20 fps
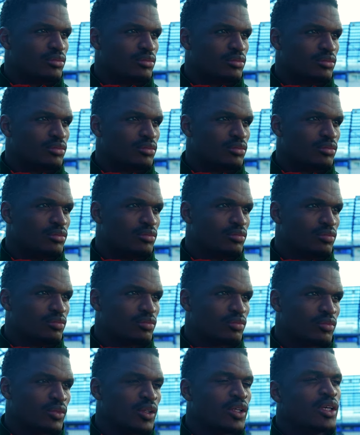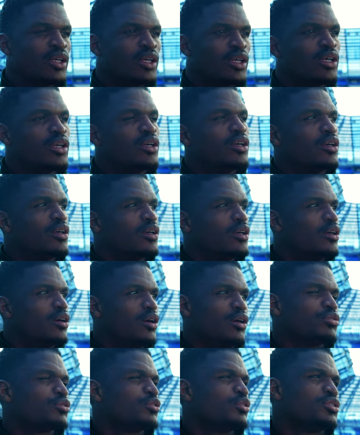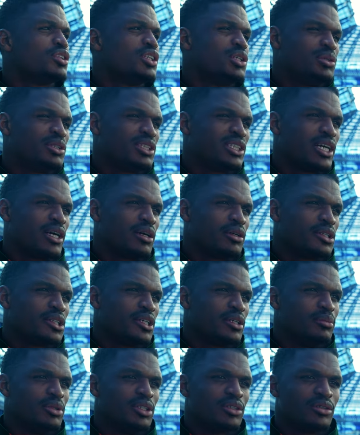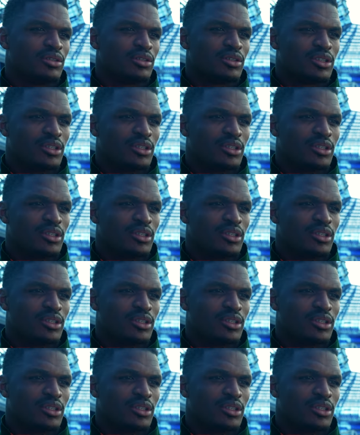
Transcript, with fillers: yes, strong character. Of course there is character because.